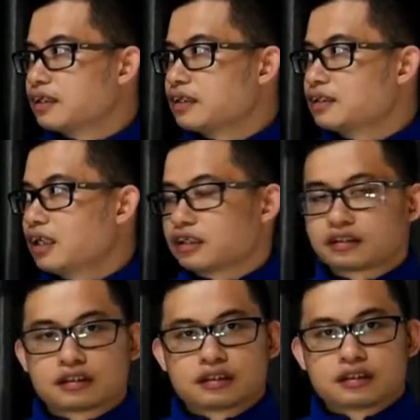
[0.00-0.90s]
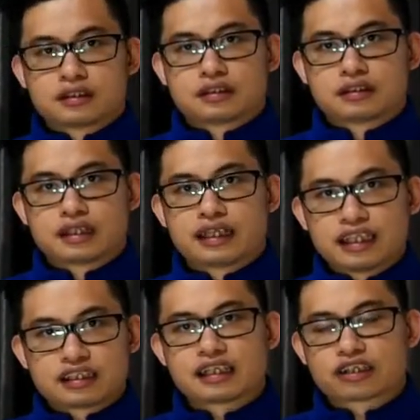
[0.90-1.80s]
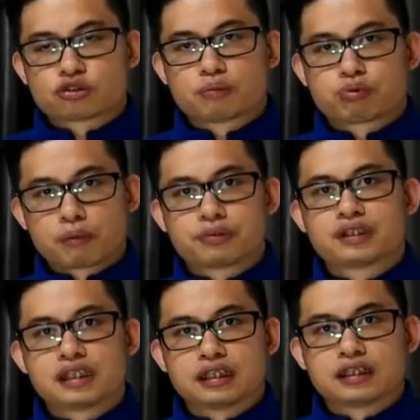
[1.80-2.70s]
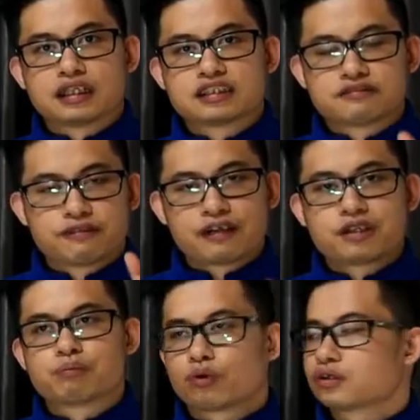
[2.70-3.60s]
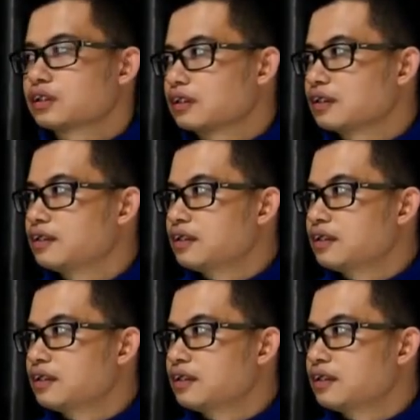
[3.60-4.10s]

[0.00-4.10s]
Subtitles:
Yeah, the intellectual property is very important.